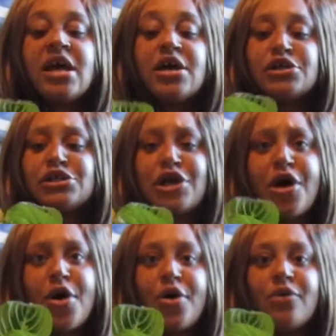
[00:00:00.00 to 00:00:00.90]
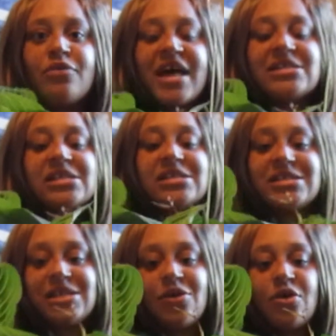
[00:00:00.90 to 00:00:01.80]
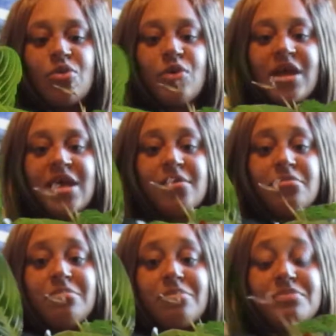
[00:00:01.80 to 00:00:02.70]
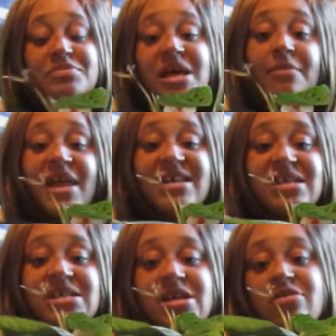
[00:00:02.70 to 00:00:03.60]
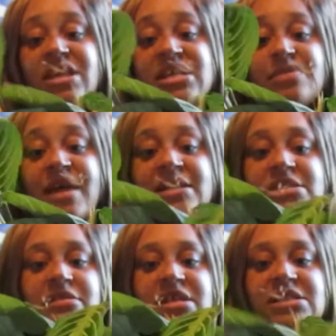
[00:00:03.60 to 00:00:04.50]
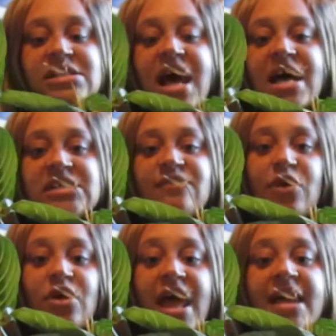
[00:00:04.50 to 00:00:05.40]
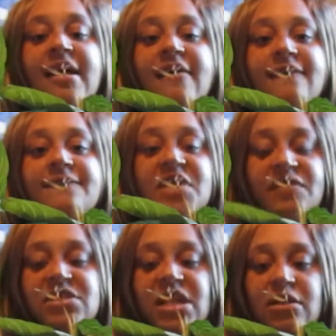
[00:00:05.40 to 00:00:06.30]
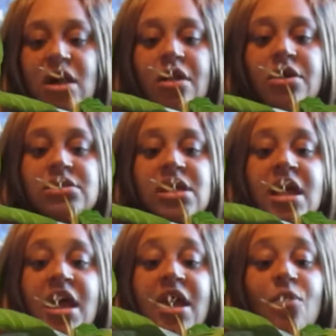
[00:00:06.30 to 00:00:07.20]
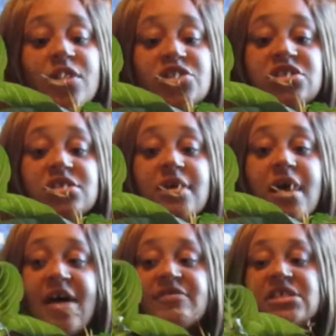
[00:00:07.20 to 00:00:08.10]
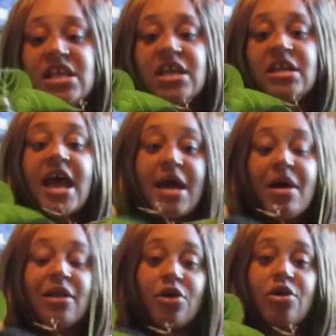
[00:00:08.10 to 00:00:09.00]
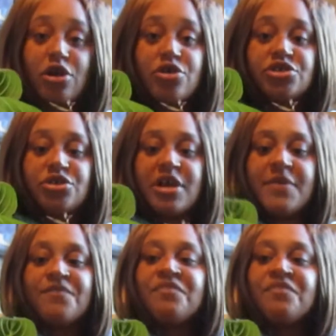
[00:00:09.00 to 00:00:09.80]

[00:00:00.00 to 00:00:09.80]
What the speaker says: so that's a steal when some places sell these plants this size for like $15, which I've seen at my local nursery.